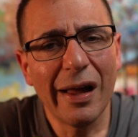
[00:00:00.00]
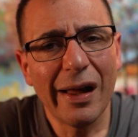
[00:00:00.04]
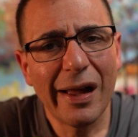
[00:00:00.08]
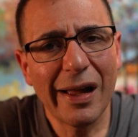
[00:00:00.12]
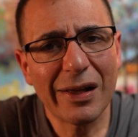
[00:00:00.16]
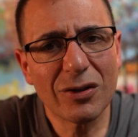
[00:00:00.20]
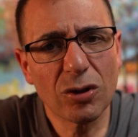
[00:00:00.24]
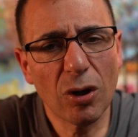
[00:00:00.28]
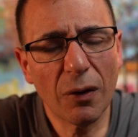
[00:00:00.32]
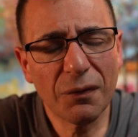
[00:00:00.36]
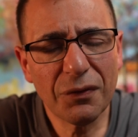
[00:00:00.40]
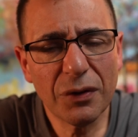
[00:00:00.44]

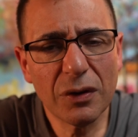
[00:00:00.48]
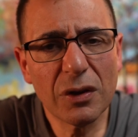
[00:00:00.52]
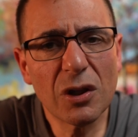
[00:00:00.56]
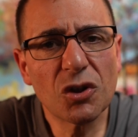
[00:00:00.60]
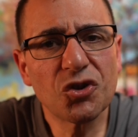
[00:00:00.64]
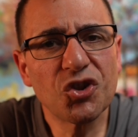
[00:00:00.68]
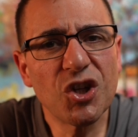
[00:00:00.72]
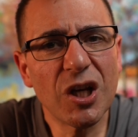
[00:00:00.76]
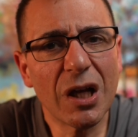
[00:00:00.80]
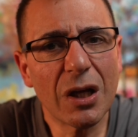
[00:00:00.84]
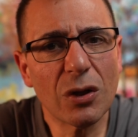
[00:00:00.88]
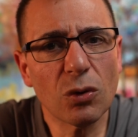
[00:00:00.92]
it's often the
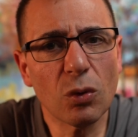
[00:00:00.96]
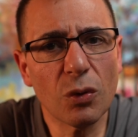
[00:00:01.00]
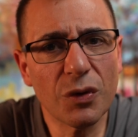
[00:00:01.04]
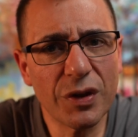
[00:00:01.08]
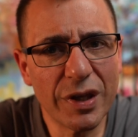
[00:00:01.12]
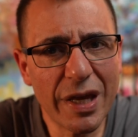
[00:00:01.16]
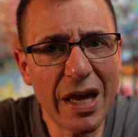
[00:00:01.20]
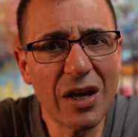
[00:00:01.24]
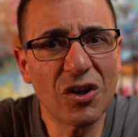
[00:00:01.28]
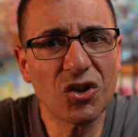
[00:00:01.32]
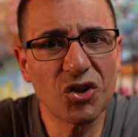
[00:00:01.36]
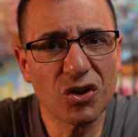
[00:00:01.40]
chicken or
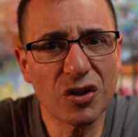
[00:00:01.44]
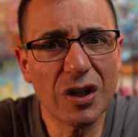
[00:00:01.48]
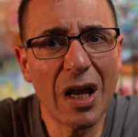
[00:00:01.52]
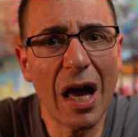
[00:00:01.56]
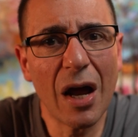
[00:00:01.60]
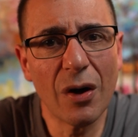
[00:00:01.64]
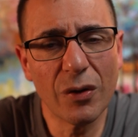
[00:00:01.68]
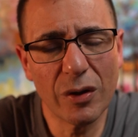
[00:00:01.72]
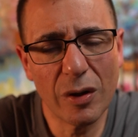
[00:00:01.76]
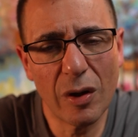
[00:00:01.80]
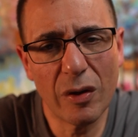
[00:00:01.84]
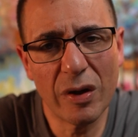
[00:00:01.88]
the egg
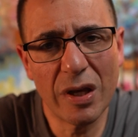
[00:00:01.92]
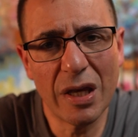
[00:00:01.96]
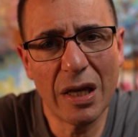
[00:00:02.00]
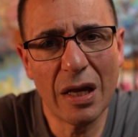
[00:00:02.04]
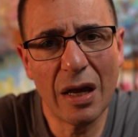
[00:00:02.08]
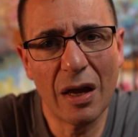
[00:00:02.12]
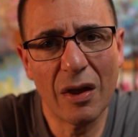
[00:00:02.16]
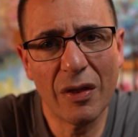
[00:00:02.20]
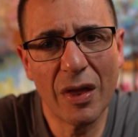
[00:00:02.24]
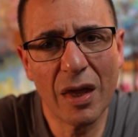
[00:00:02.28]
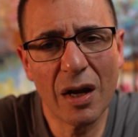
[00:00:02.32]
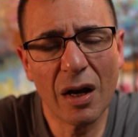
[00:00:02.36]
scenario
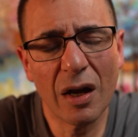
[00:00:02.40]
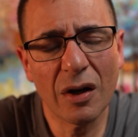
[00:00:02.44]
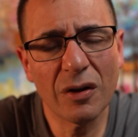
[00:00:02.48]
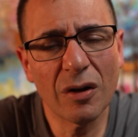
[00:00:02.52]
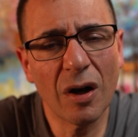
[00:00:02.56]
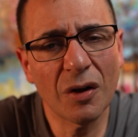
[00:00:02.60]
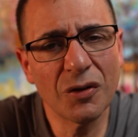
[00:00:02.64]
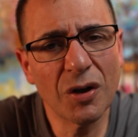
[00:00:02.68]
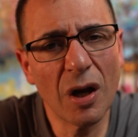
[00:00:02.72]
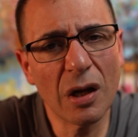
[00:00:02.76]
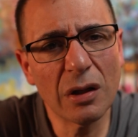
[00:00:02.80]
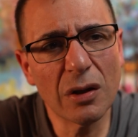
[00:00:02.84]
here, that
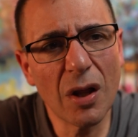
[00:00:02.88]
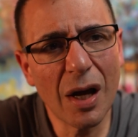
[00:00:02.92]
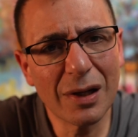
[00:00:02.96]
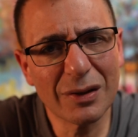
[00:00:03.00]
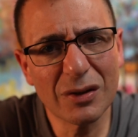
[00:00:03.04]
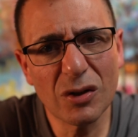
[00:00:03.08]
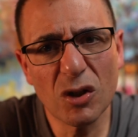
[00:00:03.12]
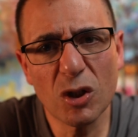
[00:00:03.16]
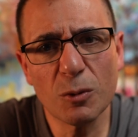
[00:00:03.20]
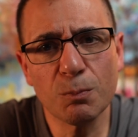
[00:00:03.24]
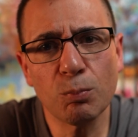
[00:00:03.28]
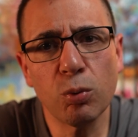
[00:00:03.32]
I don't like
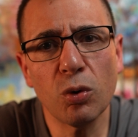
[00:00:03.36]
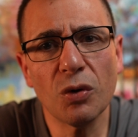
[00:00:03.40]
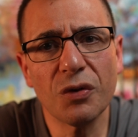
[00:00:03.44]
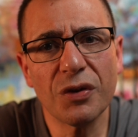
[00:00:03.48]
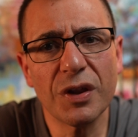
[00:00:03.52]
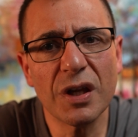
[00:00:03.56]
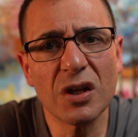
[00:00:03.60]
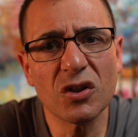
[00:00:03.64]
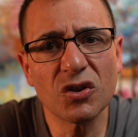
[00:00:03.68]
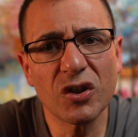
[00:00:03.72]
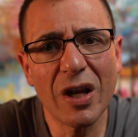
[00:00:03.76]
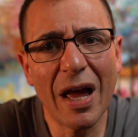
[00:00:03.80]
to just put
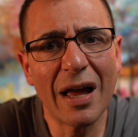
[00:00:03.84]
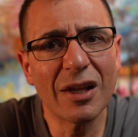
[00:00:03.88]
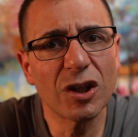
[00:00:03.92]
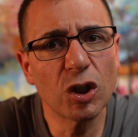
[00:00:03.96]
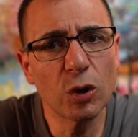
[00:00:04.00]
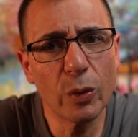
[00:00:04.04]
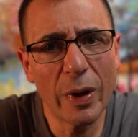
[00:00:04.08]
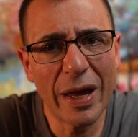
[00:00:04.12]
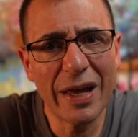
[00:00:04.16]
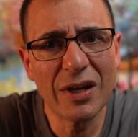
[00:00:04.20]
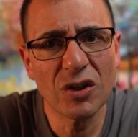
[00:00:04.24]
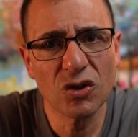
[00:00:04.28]
things down
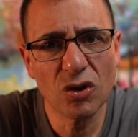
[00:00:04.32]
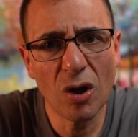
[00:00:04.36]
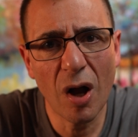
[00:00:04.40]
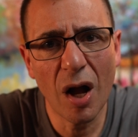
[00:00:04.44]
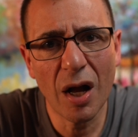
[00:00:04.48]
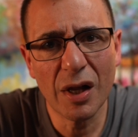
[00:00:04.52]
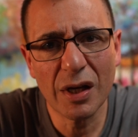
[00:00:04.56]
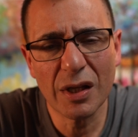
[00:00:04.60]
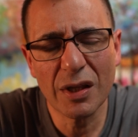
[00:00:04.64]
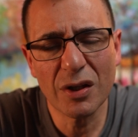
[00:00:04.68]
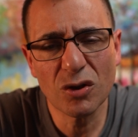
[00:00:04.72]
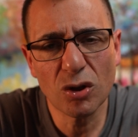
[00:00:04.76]
to
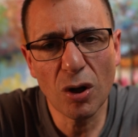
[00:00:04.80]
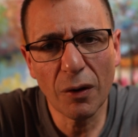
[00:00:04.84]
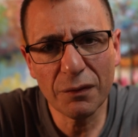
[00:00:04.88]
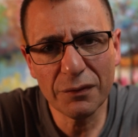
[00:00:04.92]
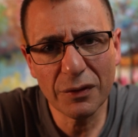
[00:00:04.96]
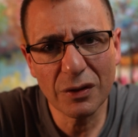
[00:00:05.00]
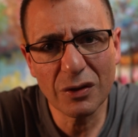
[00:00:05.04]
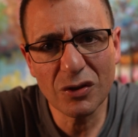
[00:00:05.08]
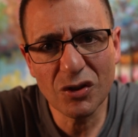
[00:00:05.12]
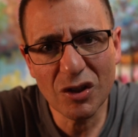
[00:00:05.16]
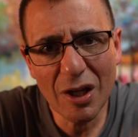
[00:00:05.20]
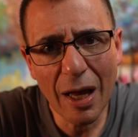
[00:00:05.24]
anxiety. There's
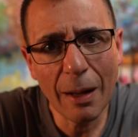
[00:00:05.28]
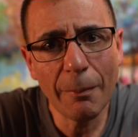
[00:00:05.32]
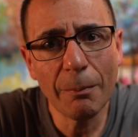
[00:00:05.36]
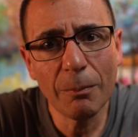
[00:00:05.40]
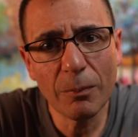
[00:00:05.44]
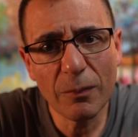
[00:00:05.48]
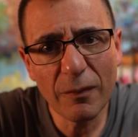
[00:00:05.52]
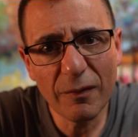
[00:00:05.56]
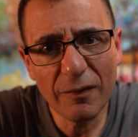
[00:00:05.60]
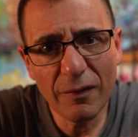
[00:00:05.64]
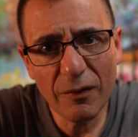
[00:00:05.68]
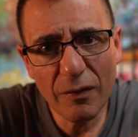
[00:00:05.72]
often
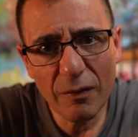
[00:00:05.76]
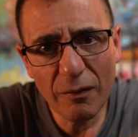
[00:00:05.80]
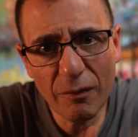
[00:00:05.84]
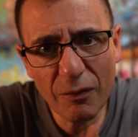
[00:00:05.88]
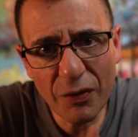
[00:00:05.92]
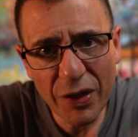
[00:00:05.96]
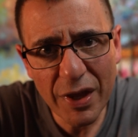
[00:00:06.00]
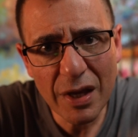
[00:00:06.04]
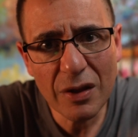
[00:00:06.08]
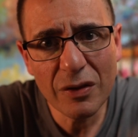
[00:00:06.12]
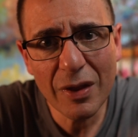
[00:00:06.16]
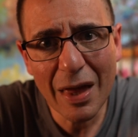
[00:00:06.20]
some
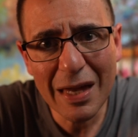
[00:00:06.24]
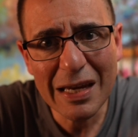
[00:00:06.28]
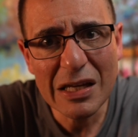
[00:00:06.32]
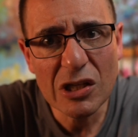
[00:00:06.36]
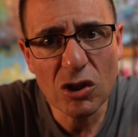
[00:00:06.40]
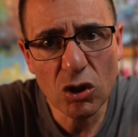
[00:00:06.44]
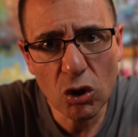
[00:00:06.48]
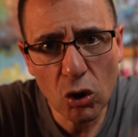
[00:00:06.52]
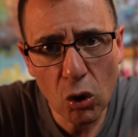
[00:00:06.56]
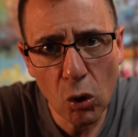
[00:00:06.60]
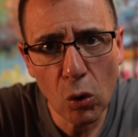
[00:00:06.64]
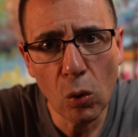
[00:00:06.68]
thing that
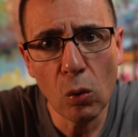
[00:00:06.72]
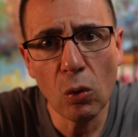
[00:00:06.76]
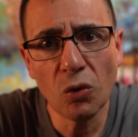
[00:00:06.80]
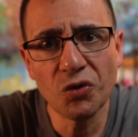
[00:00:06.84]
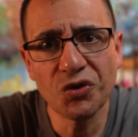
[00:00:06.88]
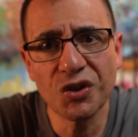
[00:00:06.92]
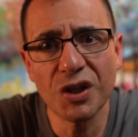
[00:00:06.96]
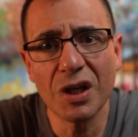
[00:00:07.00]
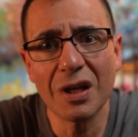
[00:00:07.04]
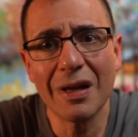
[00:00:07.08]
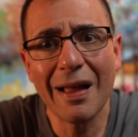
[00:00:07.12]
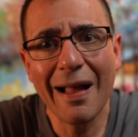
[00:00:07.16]
is
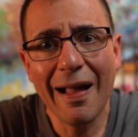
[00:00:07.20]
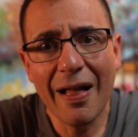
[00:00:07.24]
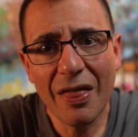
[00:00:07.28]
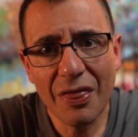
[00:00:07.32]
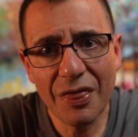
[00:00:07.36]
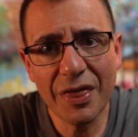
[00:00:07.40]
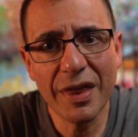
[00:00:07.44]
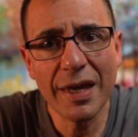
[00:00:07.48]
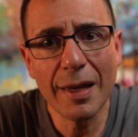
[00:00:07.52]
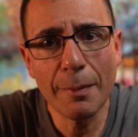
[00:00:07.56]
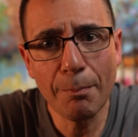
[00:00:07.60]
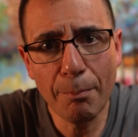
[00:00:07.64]
causing
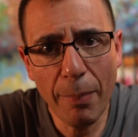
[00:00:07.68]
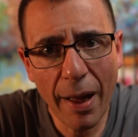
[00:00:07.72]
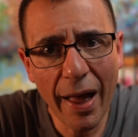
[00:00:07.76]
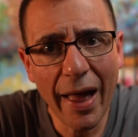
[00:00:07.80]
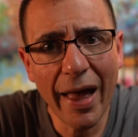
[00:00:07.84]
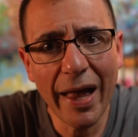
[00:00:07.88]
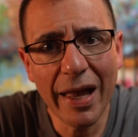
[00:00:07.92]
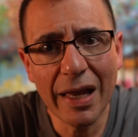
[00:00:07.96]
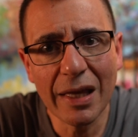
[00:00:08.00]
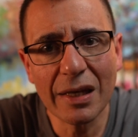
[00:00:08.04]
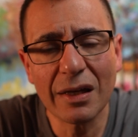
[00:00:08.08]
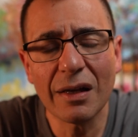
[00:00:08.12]
the
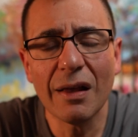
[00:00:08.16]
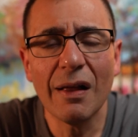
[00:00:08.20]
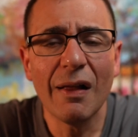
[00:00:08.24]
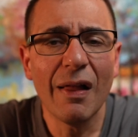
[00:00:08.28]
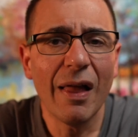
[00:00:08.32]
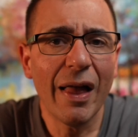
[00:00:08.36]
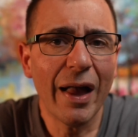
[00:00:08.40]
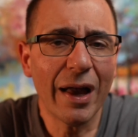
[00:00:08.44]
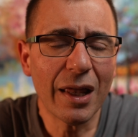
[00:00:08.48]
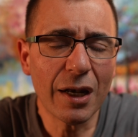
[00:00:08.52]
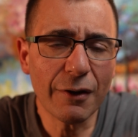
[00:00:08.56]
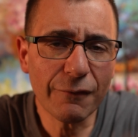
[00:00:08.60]
pain.
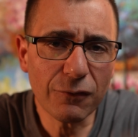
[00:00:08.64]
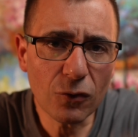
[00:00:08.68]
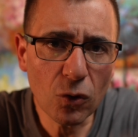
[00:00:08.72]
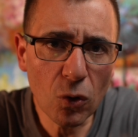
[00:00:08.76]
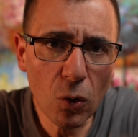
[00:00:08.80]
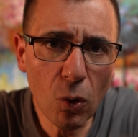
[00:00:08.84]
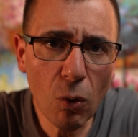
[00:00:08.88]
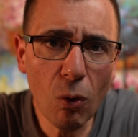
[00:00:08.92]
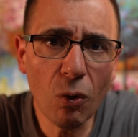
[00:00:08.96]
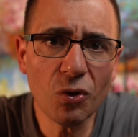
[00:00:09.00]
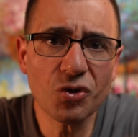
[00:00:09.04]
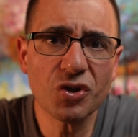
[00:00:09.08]
And of
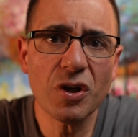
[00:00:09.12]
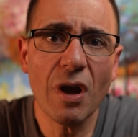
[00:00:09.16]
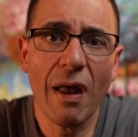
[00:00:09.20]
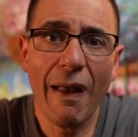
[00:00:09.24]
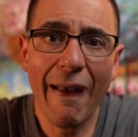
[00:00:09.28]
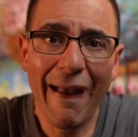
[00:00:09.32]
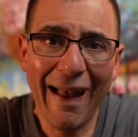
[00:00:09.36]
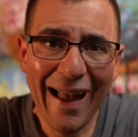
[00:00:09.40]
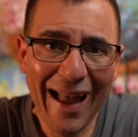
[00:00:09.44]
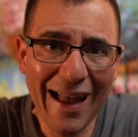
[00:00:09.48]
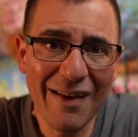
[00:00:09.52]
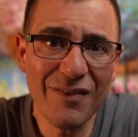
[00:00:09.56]
course,
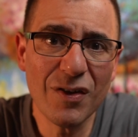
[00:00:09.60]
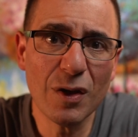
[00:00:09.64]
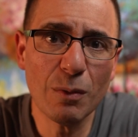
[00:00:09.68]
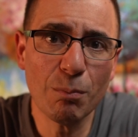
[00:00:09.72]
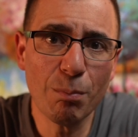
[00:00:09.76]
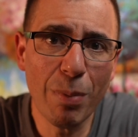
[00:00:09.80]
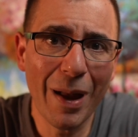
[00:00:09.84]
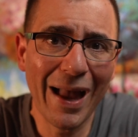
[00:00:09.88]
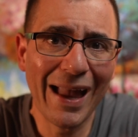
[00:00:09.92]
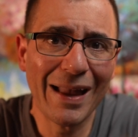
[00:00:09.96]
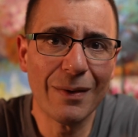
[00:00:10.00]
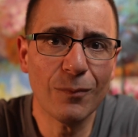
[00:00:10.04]
having
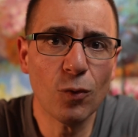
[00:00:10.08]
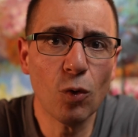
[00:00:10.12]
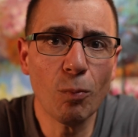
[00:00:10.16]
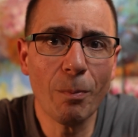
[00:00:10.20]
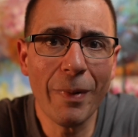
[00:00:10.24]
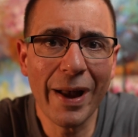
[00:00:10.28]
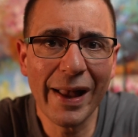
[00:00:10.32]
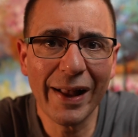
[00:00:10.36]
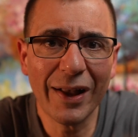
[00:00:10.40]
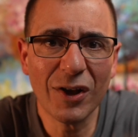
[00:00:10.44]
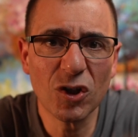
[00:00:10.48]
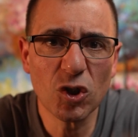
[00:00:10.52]
pain will
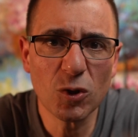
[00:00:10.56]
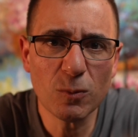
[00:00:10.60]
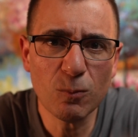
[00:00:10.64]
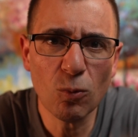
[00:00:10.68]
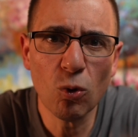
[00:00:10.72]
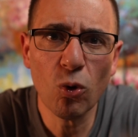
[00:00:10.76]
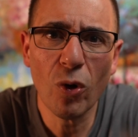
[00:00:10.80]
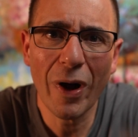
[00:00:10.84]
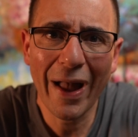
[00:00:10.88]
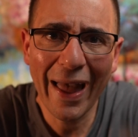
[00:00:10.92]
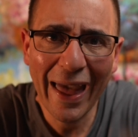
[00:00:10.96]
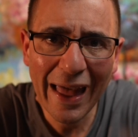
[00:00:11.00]
make us
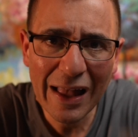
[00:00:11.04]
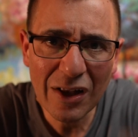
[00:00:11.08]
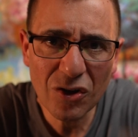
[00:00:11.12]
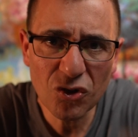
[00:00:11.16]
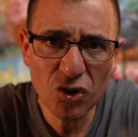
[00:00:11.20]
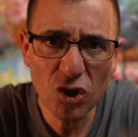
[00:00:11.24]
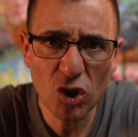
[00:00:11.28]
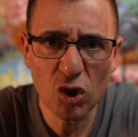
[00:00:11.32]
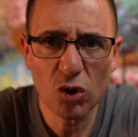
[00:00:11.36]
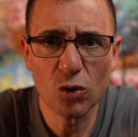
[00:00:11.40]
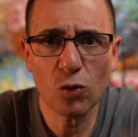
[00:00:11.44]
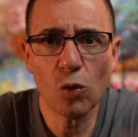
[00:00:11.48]
more
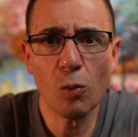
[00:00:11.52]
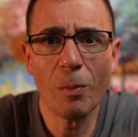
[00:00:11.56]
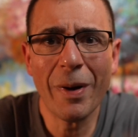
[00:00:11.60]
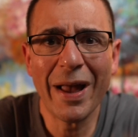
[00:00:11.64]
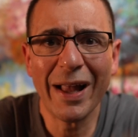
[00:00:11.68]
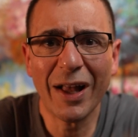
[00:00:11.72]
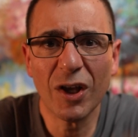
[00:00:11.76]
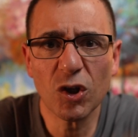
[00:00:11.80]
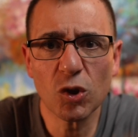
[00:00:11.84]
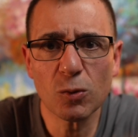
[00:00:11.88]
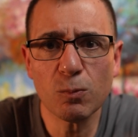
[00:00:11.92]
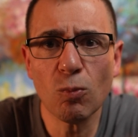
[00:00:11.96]
anxious, will
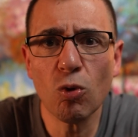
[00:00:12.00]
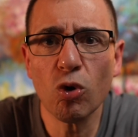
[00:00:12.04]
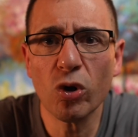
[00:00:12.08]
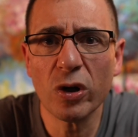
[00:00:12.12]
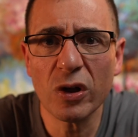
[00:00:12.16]
make us more